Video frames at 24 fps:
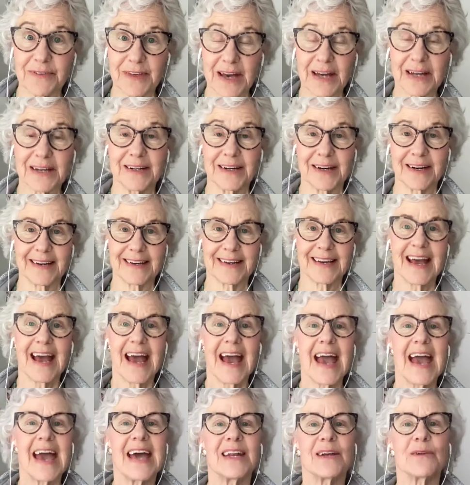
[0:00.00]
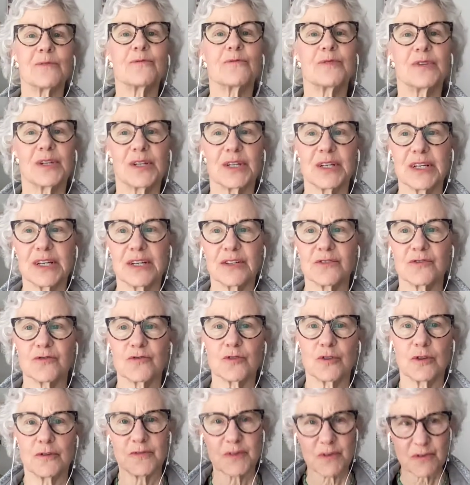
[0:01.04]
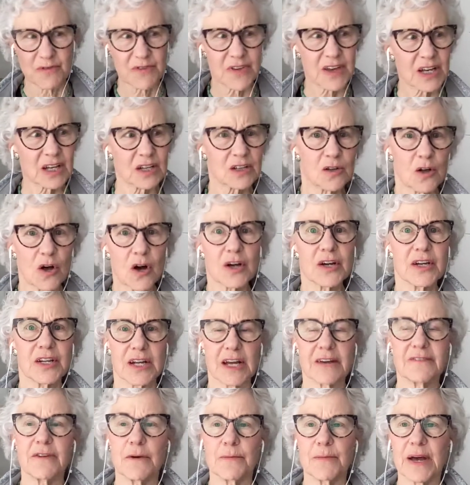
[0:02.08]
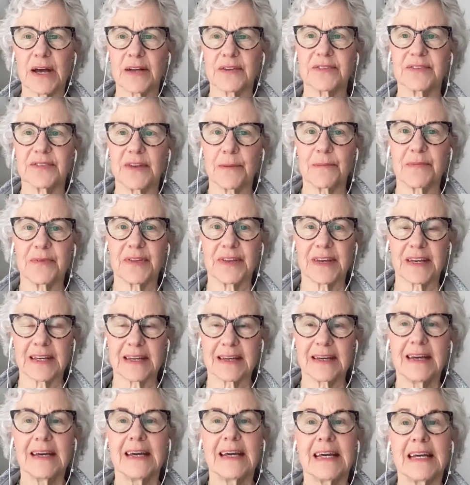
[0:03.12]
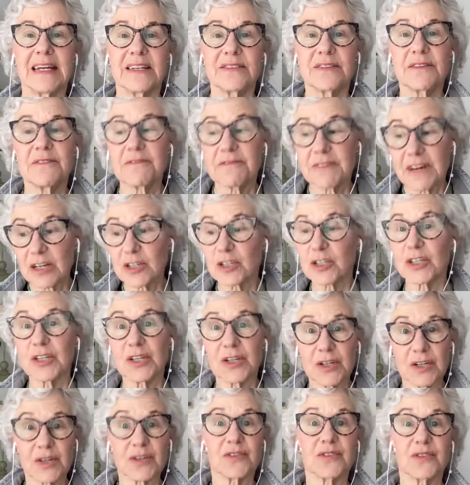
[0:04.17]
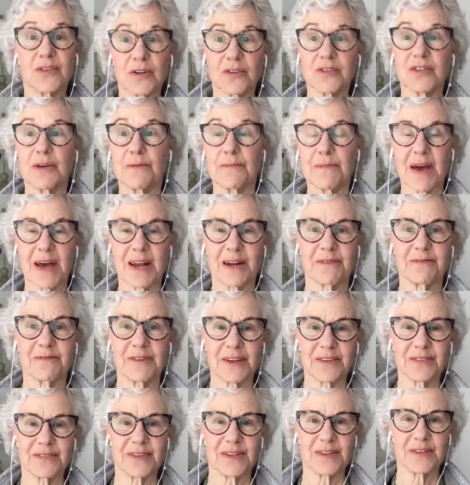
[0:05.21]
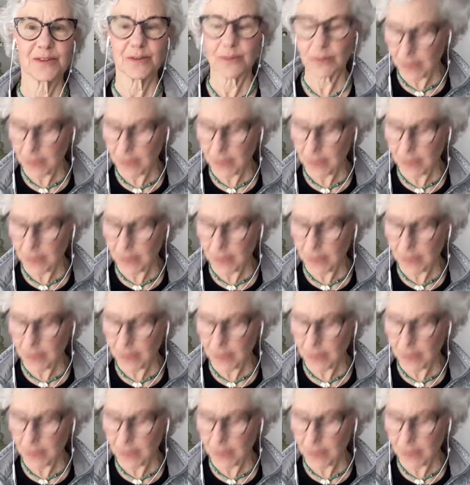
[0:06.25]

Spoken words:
that guy. And it really is true. If you think long enough about something, it's eventually going to start to manifest in your